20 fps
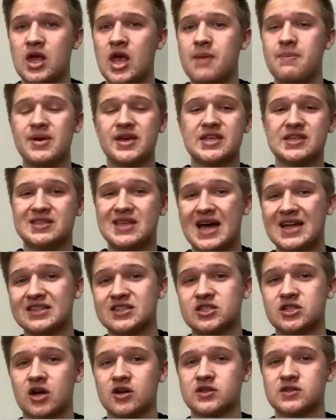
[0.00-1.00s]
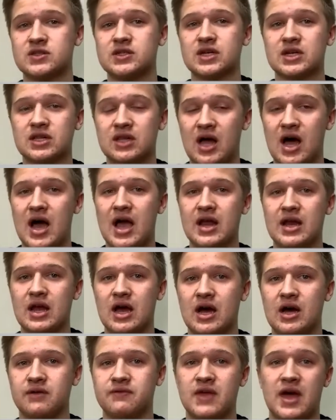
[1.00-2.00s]
because that starts the decline
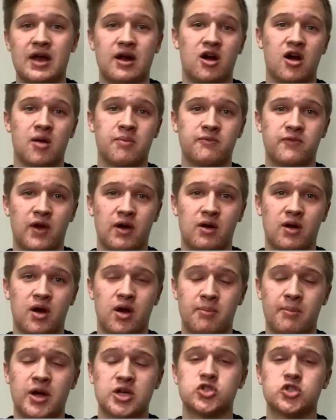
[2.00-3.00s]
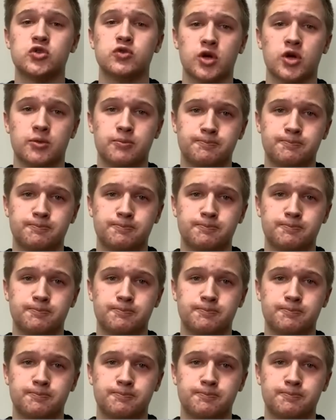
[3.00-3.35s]
of that arm much sooner.